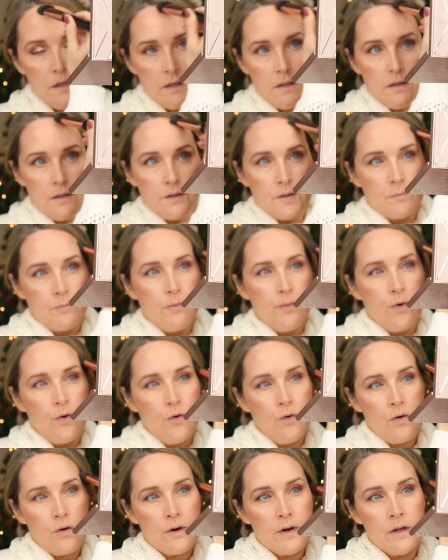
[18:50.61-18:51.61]
It is
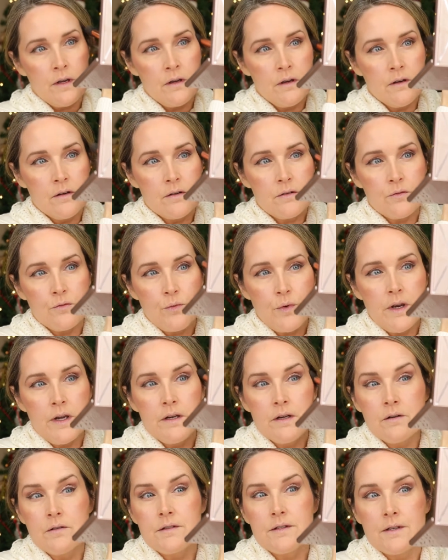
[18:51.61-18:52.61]
pouring
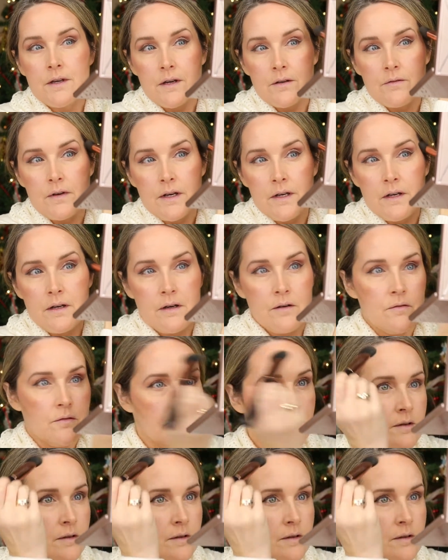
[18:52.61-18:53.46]
rain outside right now.